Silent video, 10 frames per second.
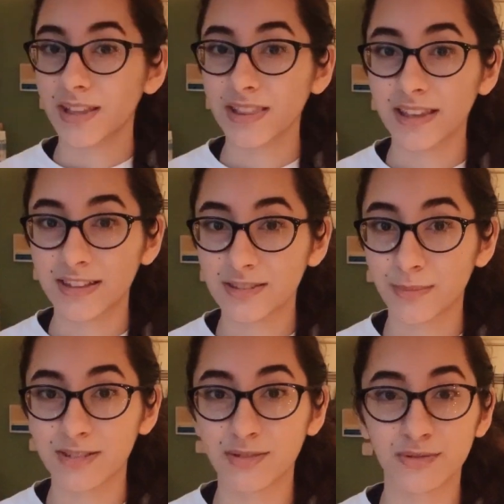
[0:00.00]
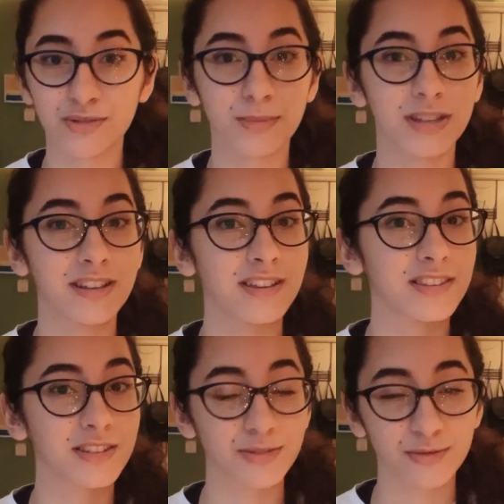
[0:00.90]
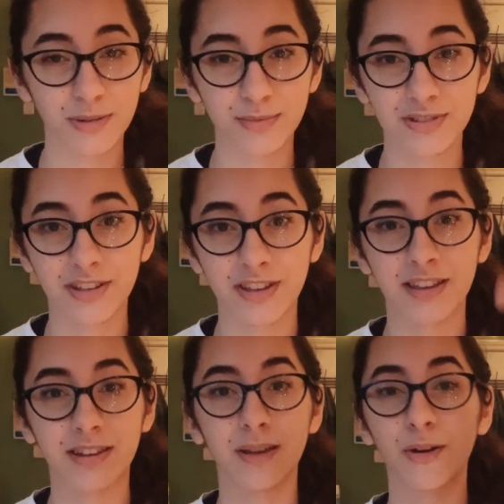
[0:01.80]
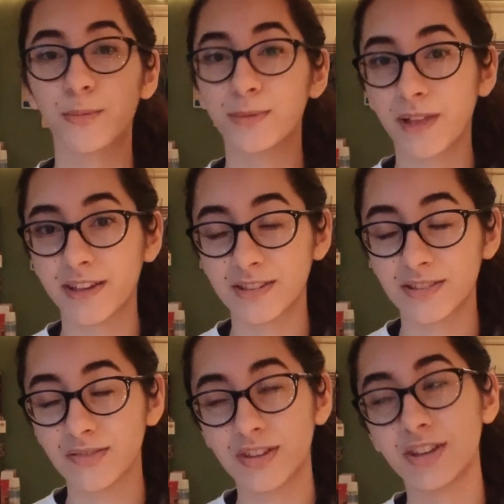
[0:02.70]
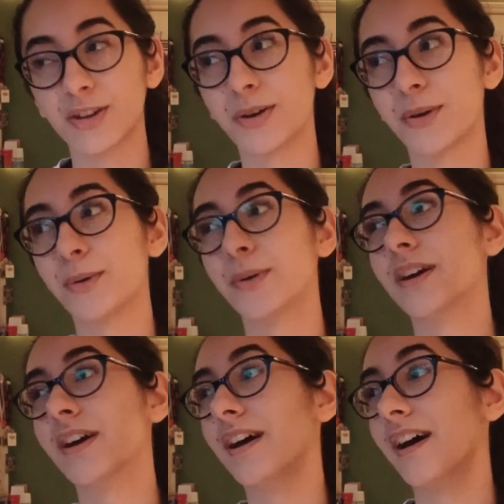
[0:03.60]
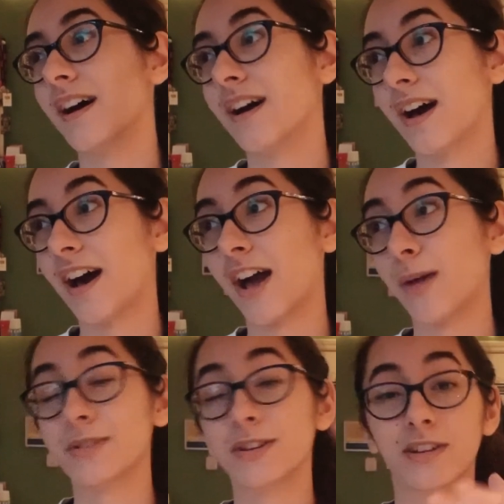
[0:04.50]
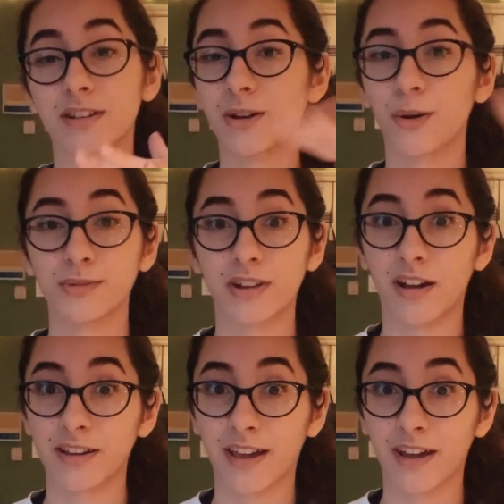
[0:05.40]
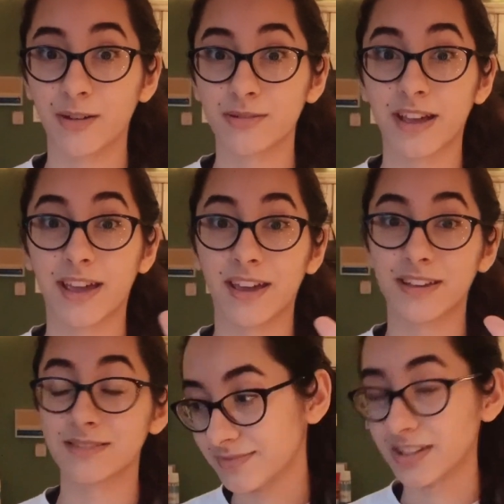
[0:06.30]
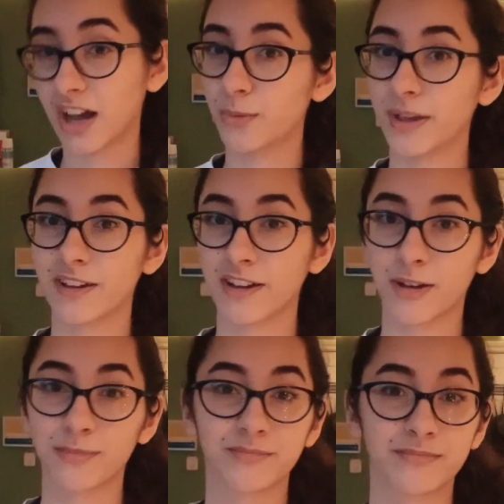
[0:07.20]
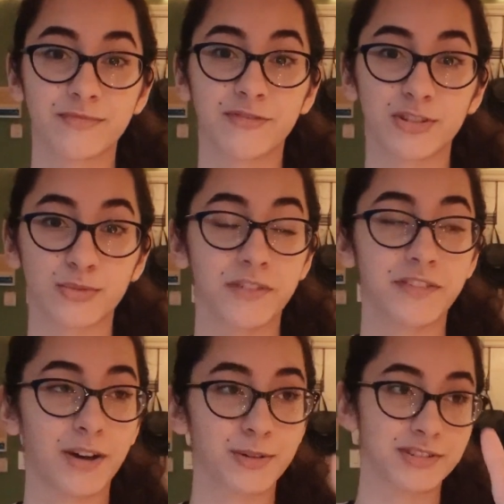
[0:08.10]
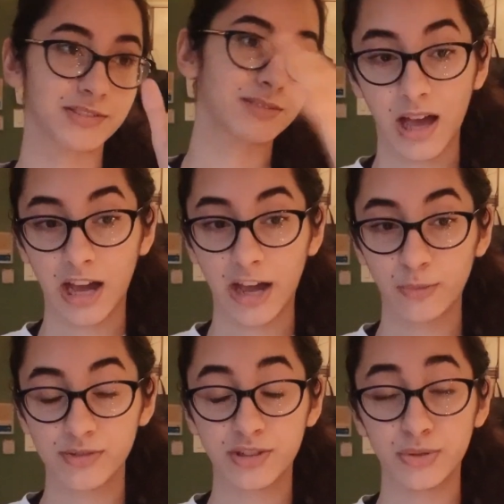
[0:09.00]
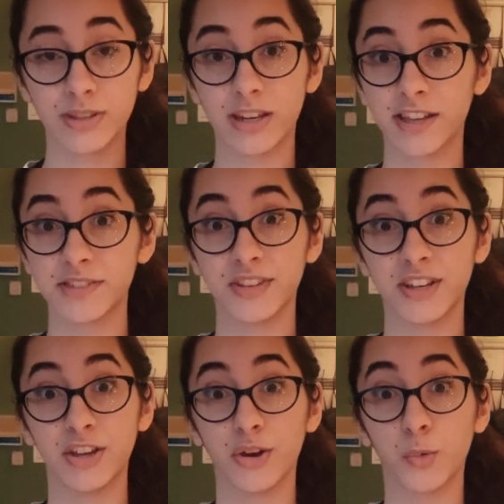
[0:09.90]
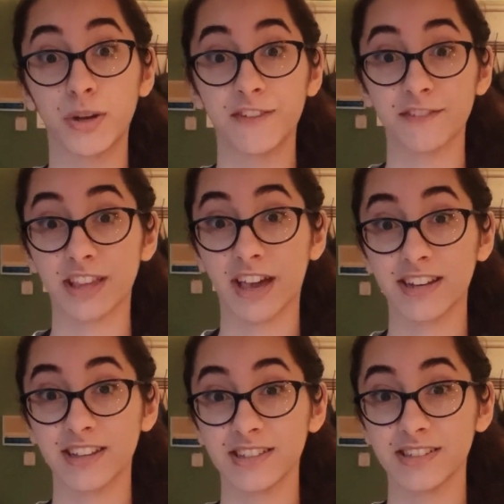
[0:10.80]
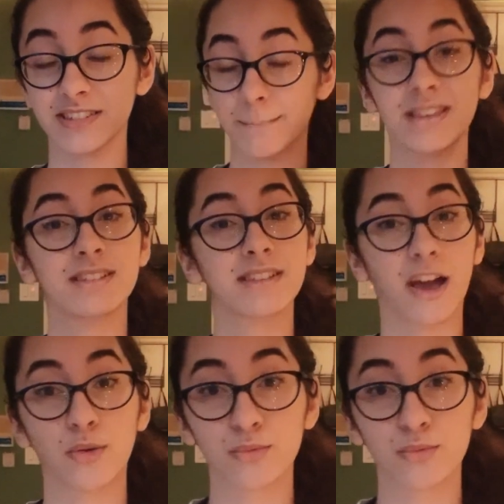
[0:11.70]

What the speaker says: Links to my social media in the description. Hope you like this video. I'm gonna go knock out and not wake up for 12 hours. I will see you in the next video whenever that is. Peace out.